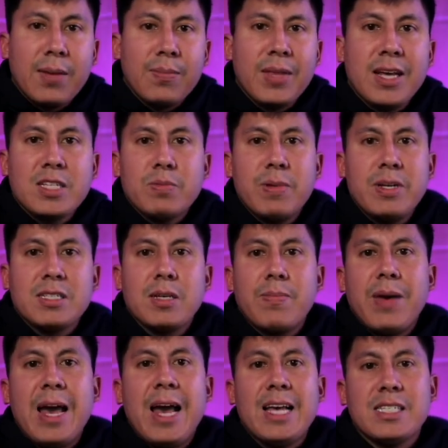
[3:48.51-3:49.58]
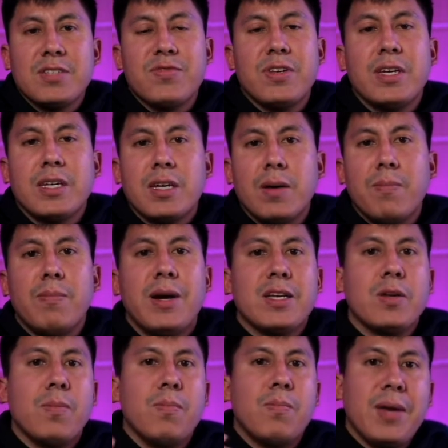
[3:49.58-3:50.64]
That's basically passive income by
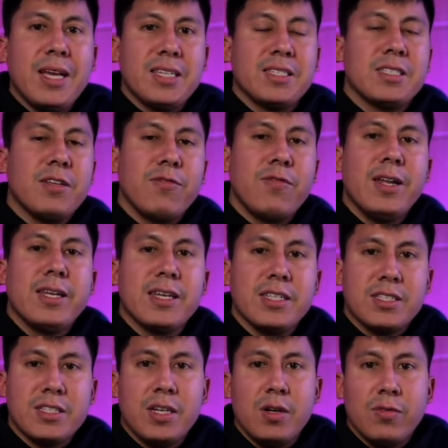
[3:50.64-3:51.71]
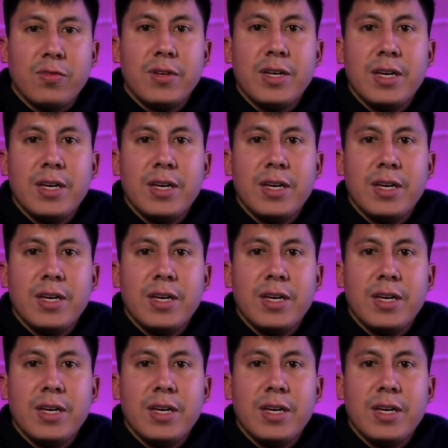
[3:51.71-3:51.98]
your base defending itself.